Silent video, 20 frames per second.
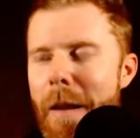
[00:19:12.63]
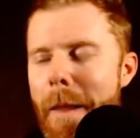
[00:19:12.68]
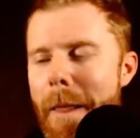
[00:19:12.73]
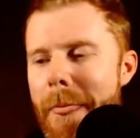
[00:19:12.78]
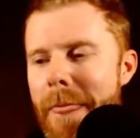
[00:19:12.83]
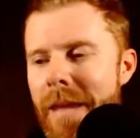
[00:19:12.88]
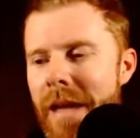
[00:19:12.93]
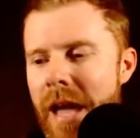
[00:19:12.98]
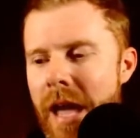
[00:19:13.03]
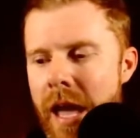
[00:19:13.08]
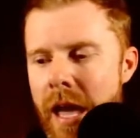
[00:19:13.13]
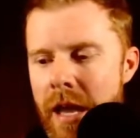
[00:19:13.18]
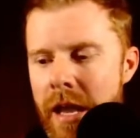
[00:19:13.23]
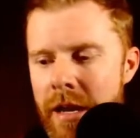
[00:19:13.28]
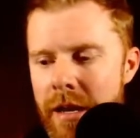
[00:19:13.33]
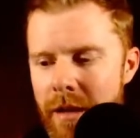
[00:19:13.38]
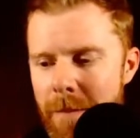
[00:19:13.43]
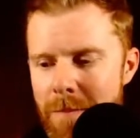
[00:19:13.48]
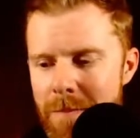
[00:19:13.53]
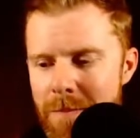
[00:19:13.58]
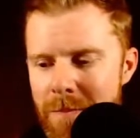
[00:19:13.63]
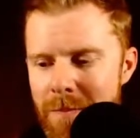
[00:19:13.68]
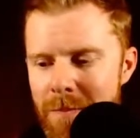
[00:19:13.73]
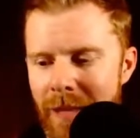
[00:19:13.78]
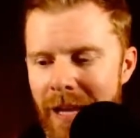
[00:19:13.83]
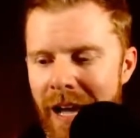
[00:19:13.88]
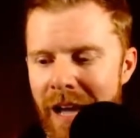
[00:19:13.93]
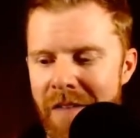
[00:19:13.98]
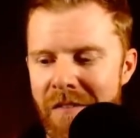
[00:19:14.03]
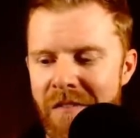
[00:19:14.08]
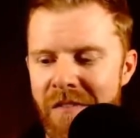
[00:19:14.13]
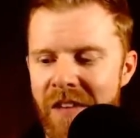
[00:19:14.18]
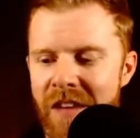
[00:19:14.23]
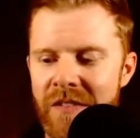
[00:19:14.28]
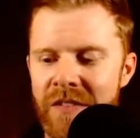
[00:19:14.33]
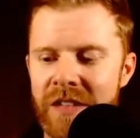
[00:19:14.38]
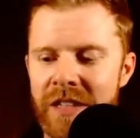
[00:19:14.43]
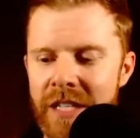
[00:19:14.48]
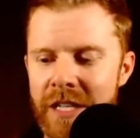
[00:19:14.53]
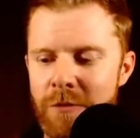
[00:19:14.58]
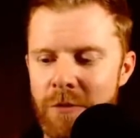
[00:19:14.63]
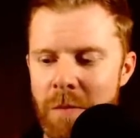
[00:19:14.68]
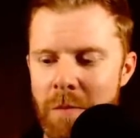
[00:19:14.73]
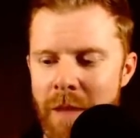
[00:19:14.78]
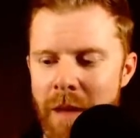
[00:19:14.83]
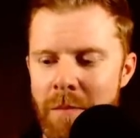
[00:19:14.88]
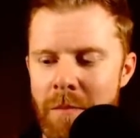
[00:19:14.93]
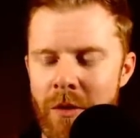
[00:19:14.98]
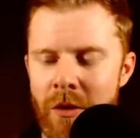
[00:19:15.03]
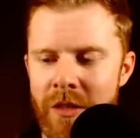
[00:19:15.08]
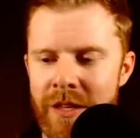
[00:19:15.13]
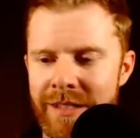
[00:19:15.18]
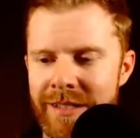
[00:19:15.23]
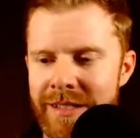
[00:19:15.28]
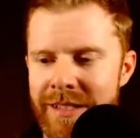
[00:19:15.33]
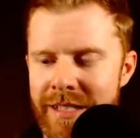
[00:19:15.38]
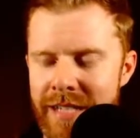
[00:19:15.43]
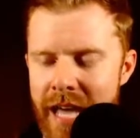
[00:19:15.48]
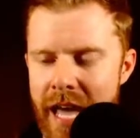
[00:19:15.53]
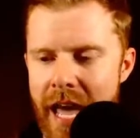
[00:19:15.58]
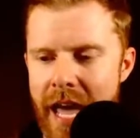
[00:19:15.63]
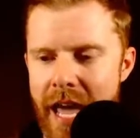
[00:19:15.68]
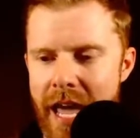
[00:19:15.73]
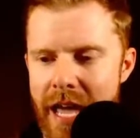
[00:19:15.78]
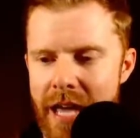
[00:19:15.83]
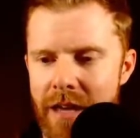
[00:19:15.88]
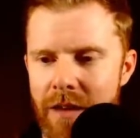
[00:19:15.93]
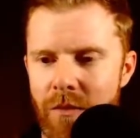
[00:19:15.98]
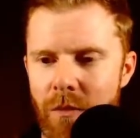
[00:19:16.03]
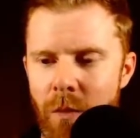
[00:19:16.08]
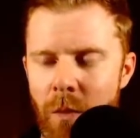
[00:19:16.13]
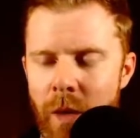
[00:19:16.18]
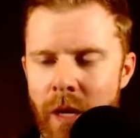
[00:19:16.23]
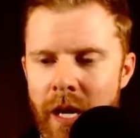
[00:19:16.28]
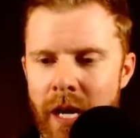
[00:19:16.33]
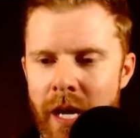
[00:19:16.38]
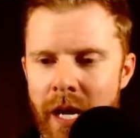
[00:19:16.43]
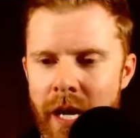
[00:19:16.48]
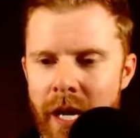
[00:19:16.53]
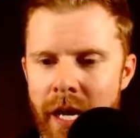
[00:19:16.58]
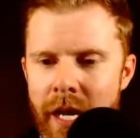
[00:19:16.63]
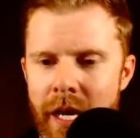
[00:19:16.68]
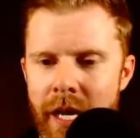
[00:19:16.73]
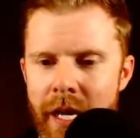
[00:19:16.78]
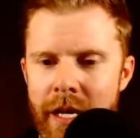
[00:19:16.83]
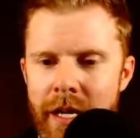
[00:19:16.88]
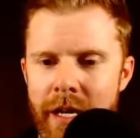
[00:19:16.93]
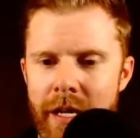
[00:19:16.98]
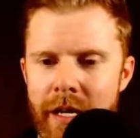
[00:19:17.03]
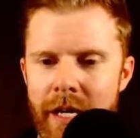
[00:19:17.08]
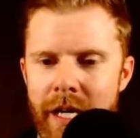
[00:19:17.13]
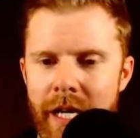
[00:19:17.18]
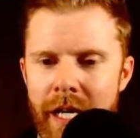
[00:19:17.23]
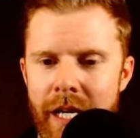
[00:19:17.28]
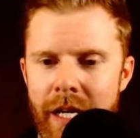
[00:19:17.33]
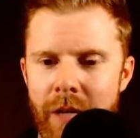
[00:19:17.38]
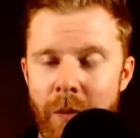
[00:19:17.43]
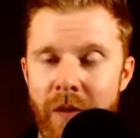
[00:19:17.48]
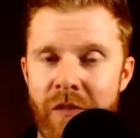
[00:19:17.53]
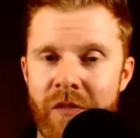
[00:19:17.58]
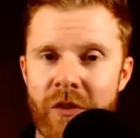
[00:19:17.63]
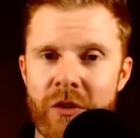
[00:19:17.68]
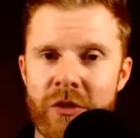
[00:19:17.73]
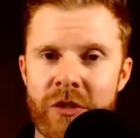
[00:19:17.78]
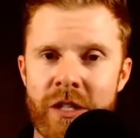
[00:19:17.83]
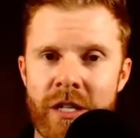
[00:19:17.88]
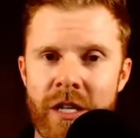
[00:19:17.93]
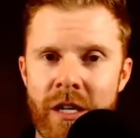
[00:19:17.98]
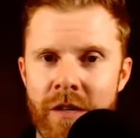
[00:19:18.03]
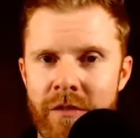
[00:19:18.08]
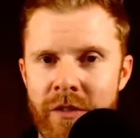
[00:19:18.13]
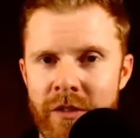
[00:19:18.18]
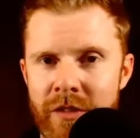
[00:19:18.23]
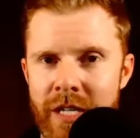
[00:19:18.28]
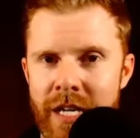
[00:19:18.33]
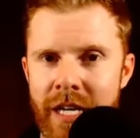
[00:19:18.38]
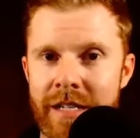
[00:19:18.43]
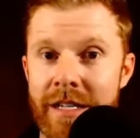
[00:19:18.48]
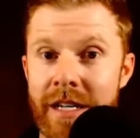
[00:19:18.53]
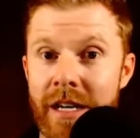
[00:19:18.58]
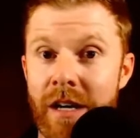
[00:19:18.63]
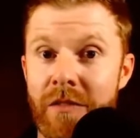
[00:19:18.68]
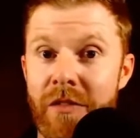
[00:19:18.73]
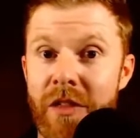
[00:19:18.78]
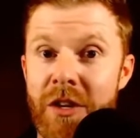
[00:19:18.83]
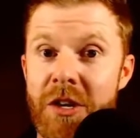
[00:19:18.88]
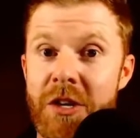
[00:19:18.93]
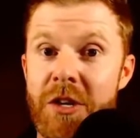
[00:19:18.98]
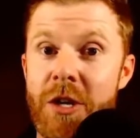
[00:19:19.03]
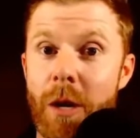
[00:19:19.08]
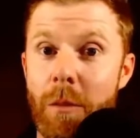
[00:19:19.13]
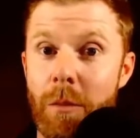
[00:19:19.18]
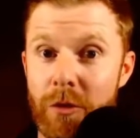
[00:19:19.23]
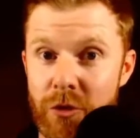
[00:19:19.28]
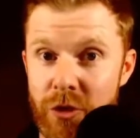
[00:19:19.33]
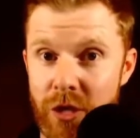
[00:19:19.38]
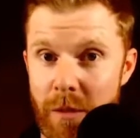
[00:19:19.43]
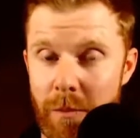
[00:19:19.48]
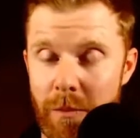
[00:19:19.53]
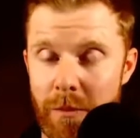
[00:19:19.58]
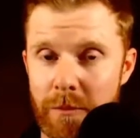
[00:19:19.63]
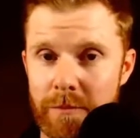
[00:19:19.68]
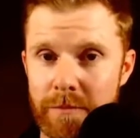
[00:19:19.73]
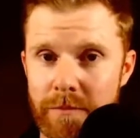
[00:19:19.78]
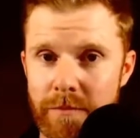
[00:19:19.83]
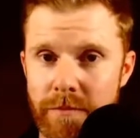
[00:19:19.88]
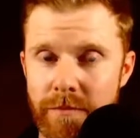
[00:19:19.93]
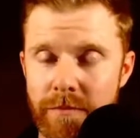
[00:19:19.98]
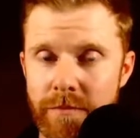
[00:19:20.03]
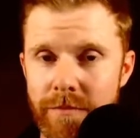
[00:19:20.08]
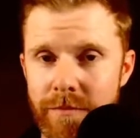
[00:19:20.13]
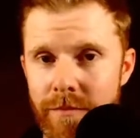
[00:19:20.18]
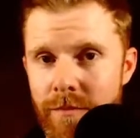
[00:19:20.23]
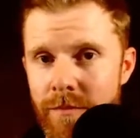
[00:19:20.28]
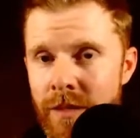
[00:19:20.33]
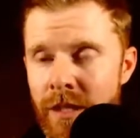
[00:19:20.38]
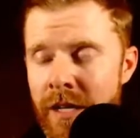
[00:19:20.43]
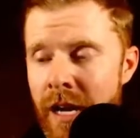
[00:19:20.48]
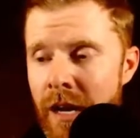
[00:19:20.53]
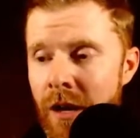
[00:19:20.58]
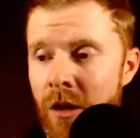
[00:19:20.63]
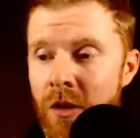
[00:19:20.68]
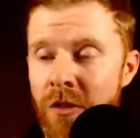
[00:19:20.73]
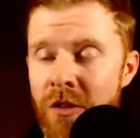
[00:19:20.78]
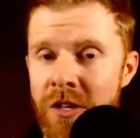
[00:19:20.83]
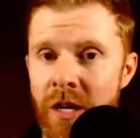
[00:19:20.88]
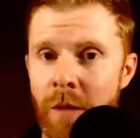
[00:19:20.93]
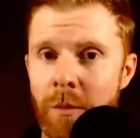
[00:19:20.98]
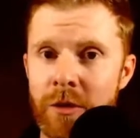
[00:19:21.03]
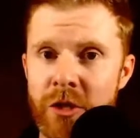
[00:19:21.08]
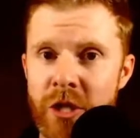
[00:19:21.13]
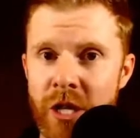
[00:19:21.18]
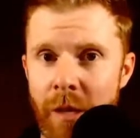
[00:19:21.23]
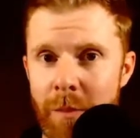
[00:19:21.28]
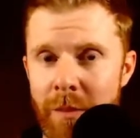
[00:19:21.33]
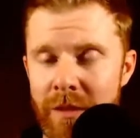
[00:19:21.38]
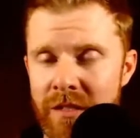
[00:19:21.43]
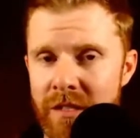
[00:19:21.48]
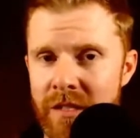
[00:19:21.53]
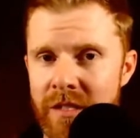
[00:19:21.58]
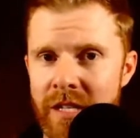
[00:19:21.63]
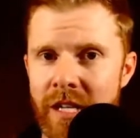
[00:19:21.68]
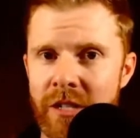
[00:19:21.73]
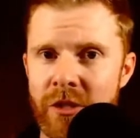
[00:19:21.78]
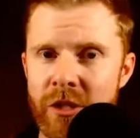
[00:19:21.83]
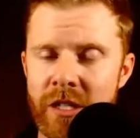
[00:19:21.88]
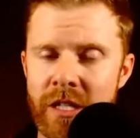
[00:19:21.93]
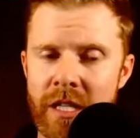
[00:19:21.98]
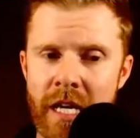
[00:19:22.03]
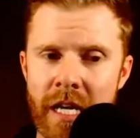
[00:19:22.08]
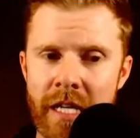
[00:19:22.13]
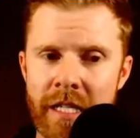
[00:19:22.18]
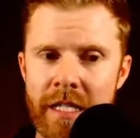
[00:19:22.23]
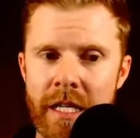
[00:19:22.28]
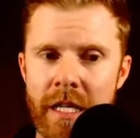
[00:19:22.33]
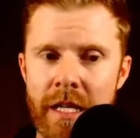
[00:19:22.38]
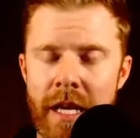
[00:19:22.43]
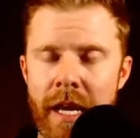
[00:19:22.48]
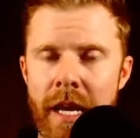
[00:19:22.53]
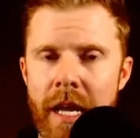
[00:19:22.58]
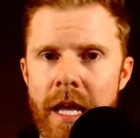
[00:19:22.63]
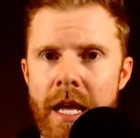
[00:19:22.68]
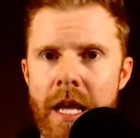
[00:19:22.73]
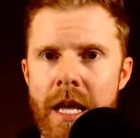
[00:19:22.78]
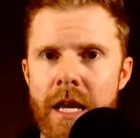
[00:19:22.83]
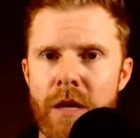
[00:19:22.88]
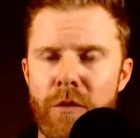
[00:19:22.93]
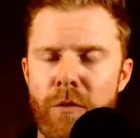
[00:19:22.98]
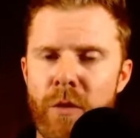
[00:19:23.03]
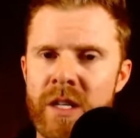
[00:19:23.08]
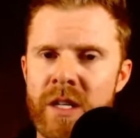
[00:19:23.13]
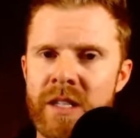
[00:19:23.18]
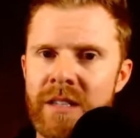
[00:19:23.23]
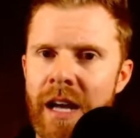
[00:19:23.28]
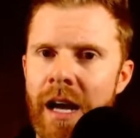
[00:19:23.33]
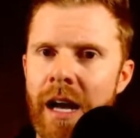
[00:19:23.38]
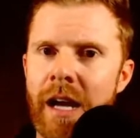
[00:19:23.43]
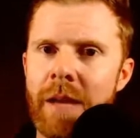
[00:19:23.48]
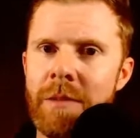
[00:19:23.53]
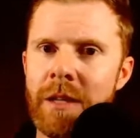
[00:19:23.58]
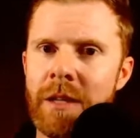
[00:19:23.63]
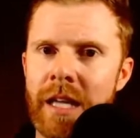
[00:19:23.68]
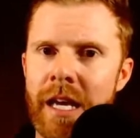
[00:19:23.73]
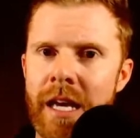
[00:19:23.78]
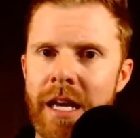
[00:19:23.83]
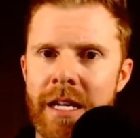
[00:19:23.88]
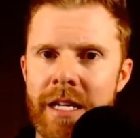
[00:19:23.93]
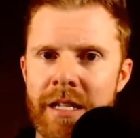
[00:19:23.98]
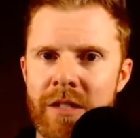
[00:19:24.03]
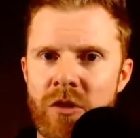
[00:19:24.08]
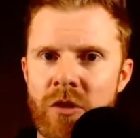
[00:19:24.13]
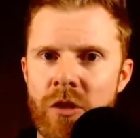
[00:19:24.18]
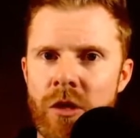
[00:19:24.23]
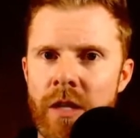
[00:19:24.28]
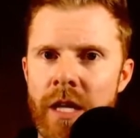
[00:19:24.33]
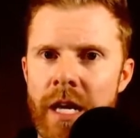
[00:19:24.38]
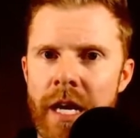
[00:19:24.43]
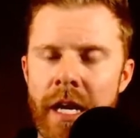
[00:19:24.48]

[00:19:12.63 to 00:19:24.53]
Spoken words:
And I vividly remember this day when we first uncovered the idea of the double jump. Now, the double jump is essentially the idea that if we time the landing so that